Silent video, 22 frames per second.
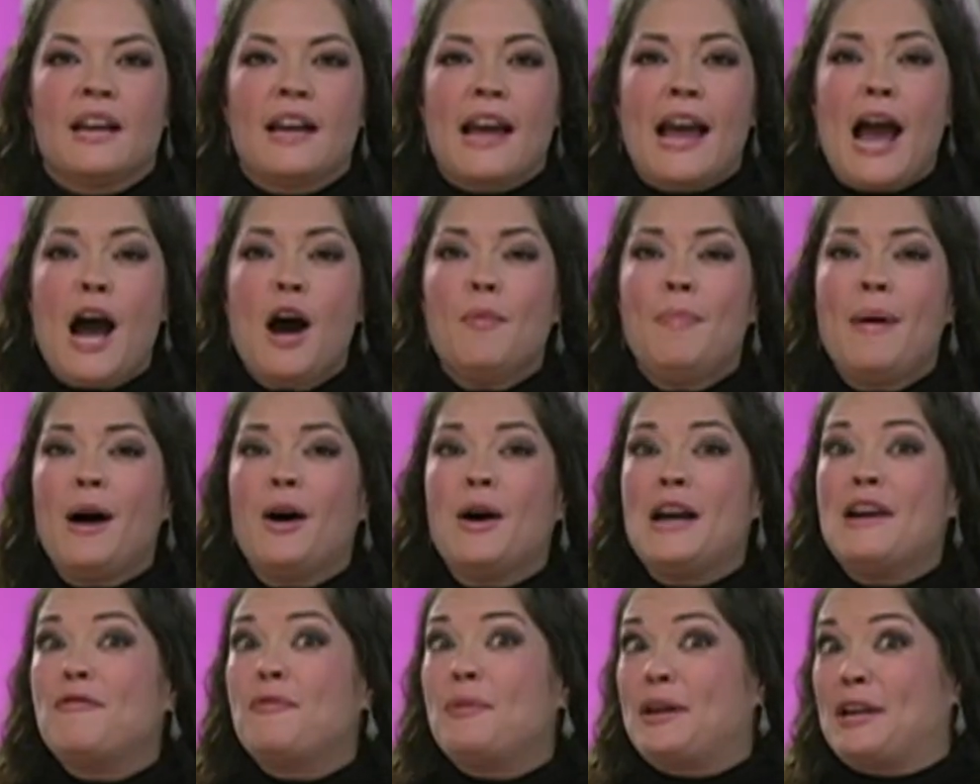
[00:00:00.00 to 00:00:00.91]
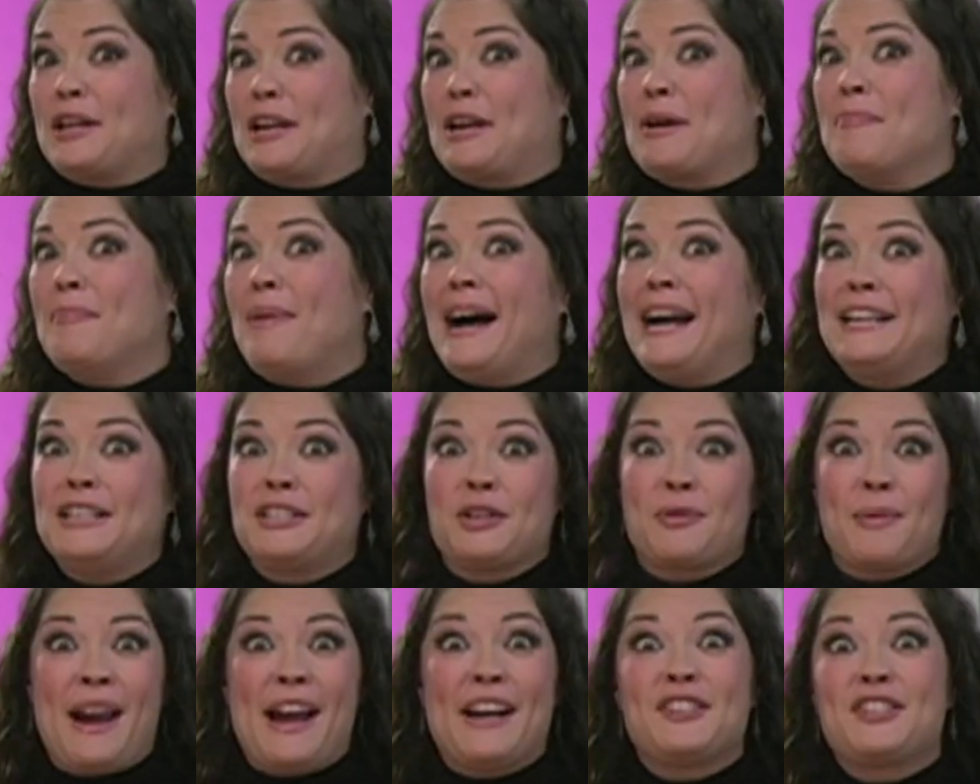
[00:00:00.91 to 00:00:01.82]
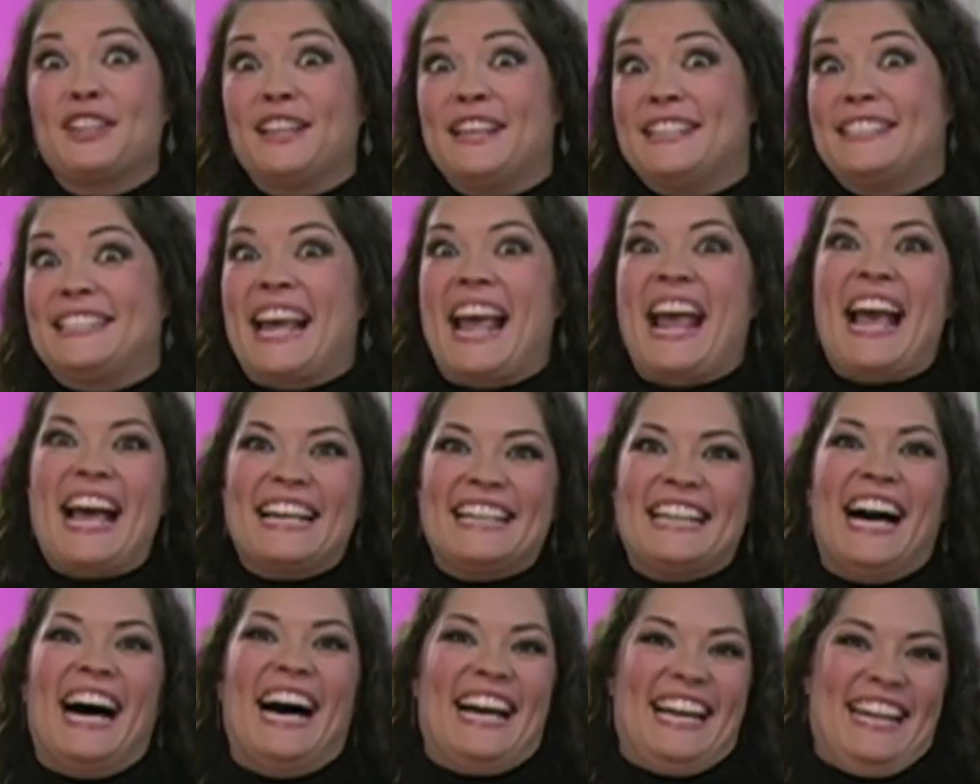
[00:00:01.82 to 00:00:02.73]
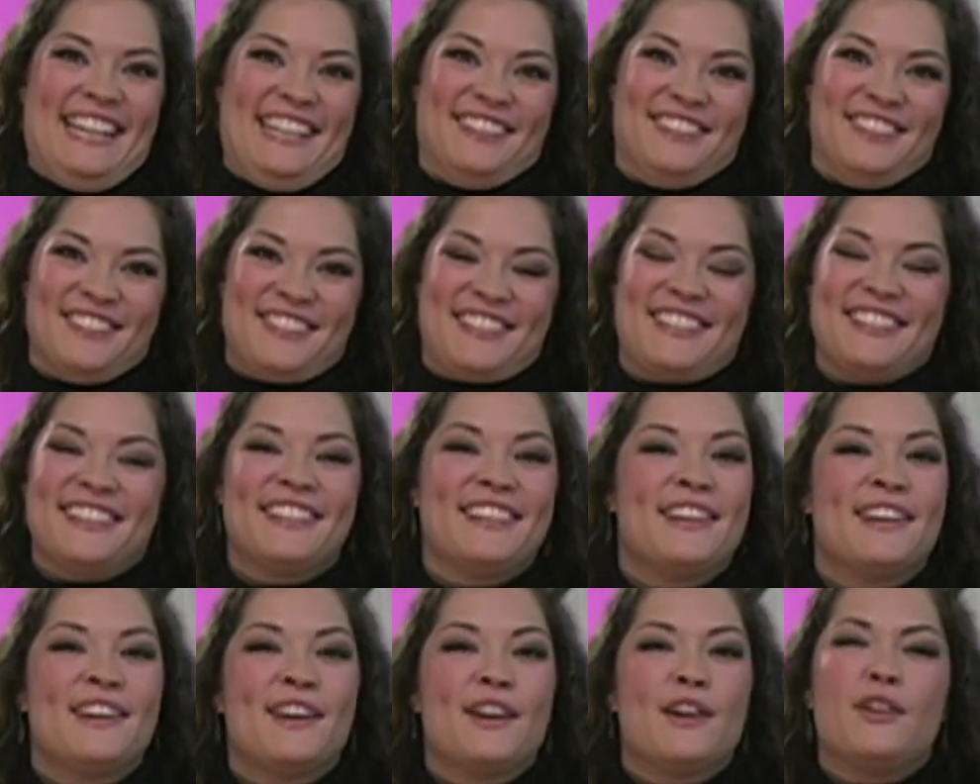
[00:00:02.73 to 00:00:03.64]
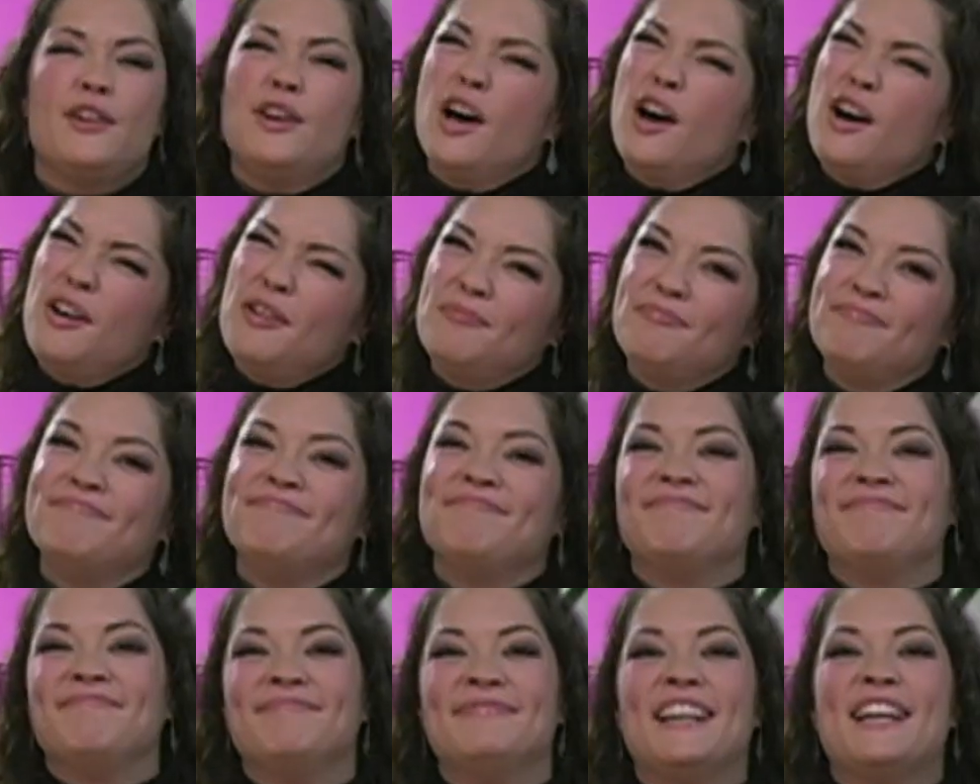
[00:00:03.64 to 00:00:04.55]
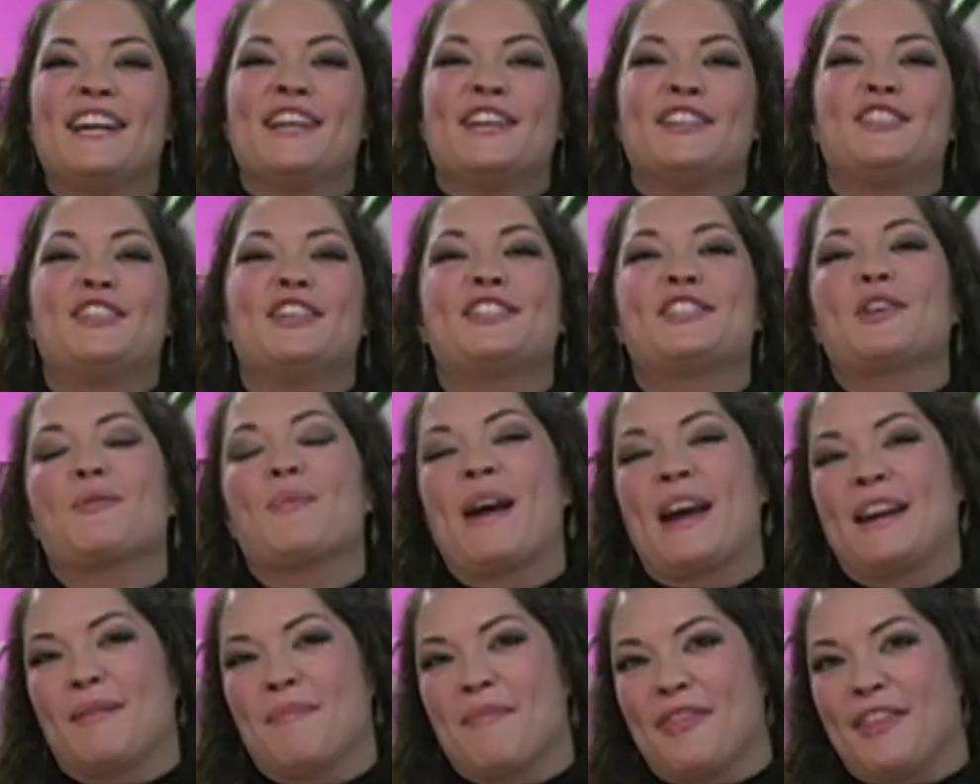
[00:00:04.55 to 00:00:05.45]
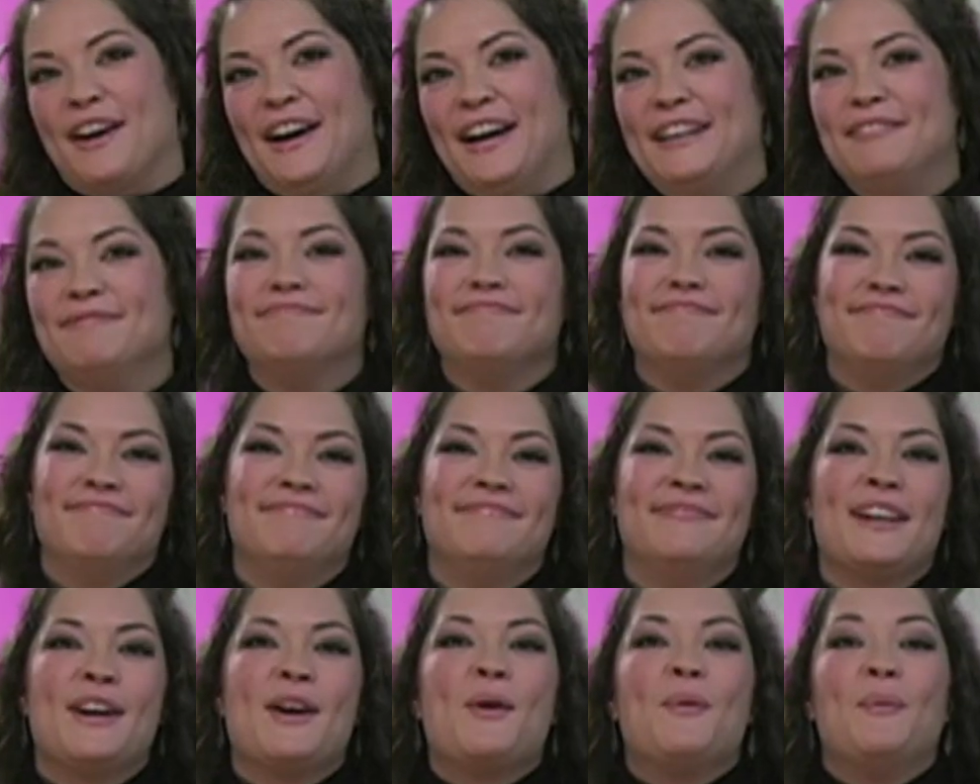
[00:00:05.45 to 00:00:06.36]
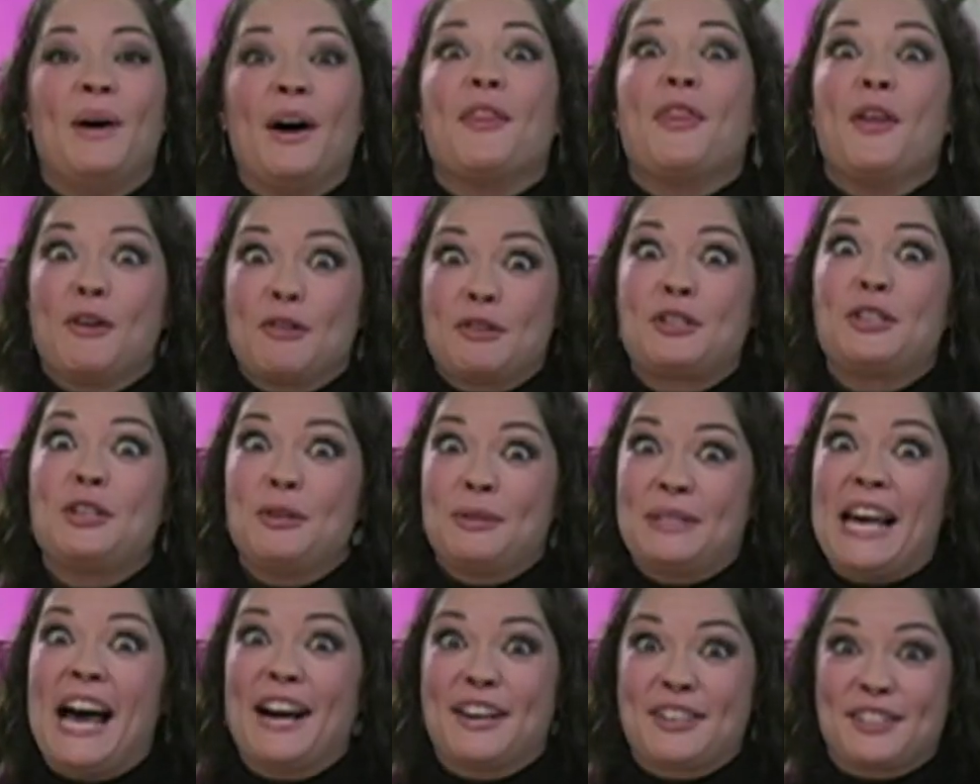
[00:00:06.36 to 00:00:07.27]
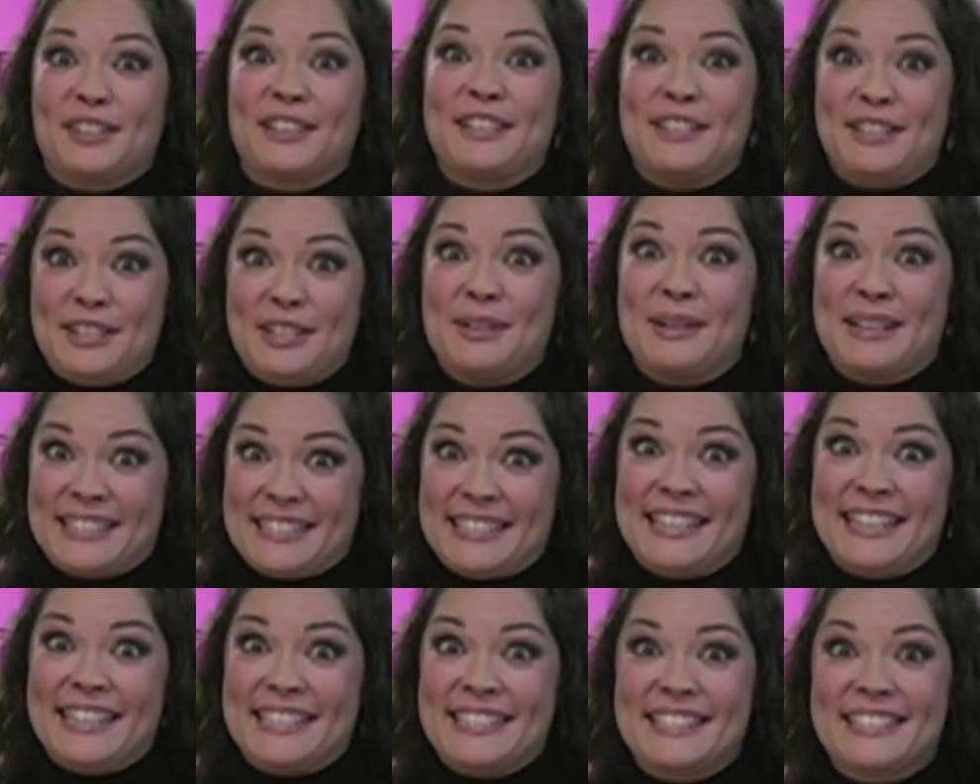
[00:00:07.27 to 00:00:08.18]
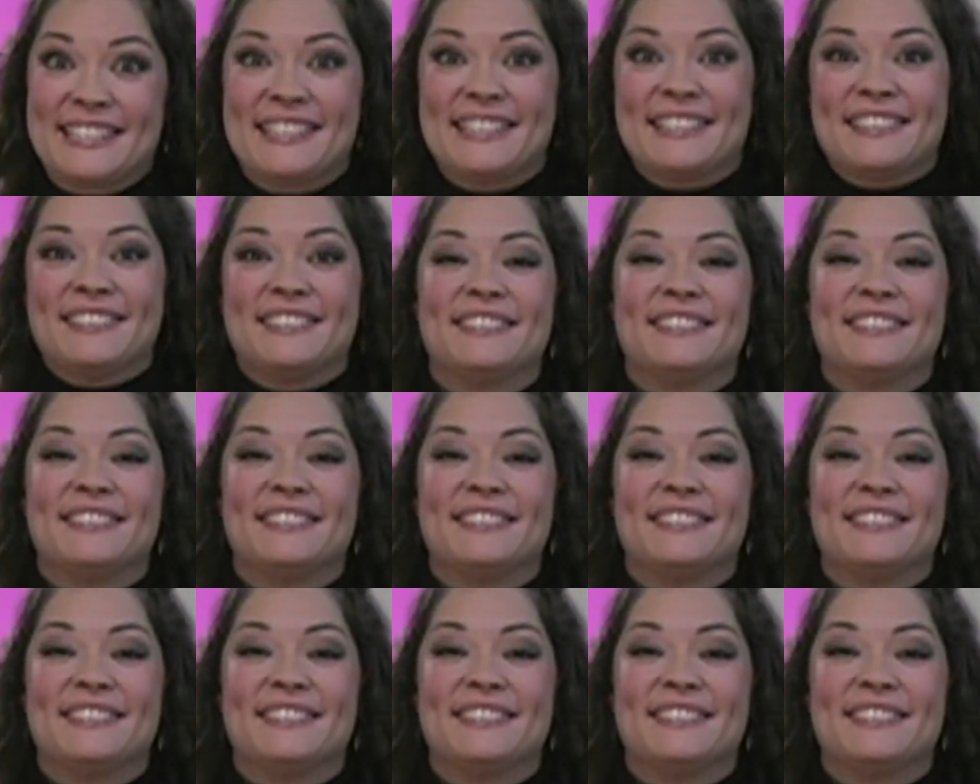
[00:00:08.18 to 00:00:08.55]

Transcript: How about if we could combine tarantulas and high heels? No? Just a random thought. Well, those shoes actually do exist.